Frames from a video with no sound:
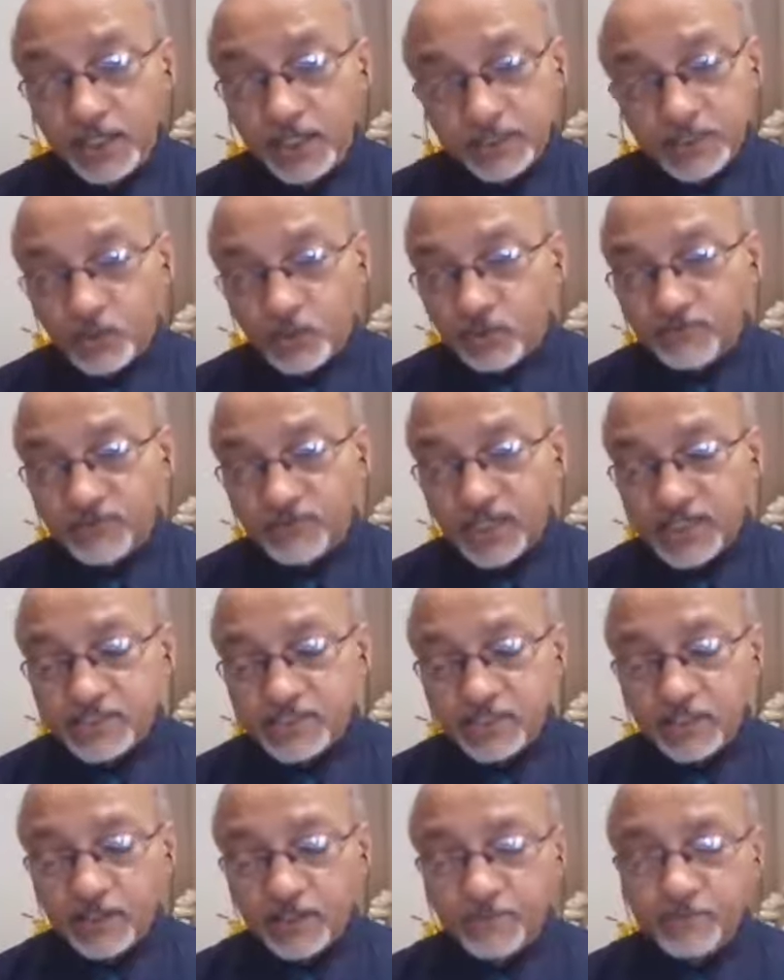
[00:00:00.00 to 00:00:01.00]
then
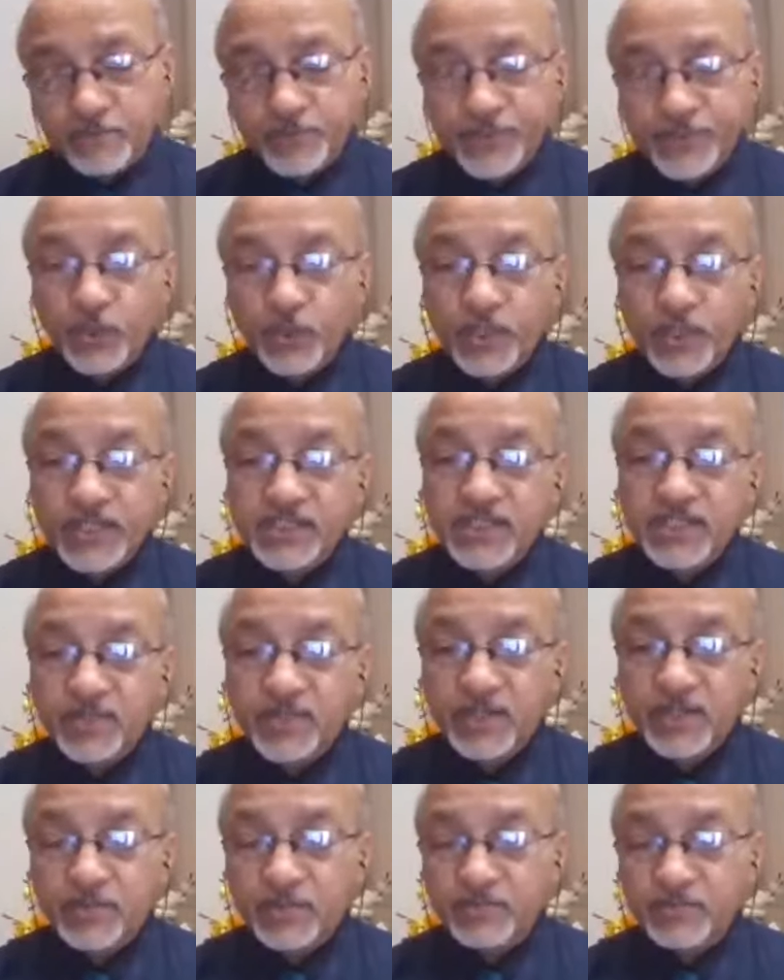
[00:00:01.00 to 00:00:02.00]
obviously you can
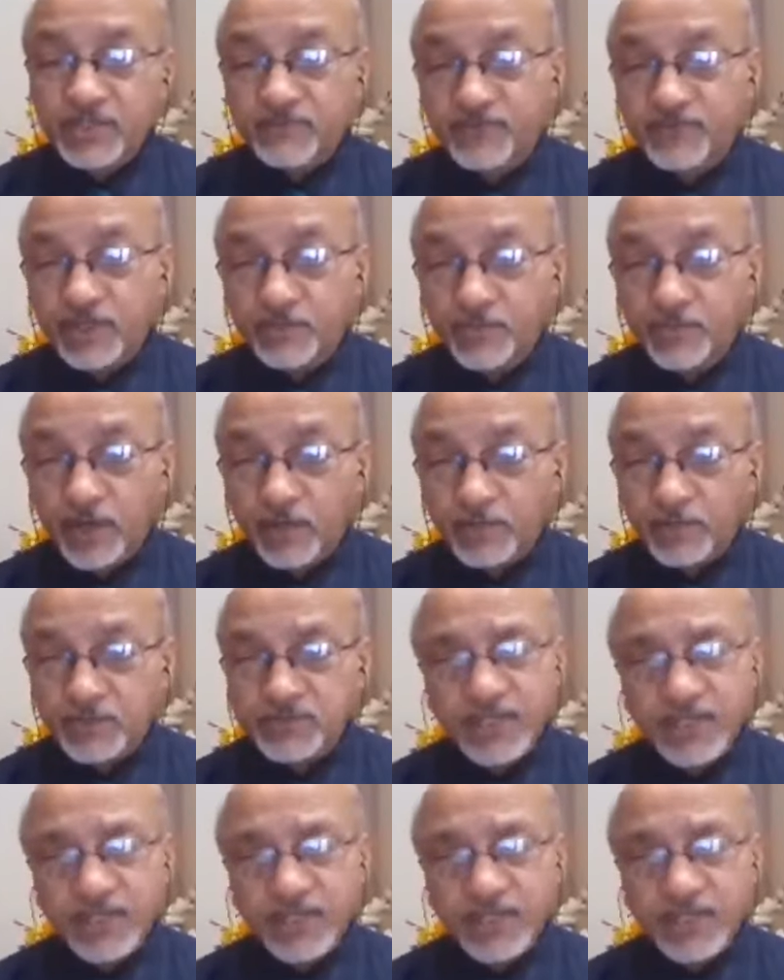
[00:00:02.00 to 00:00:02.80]
suffer from different problems.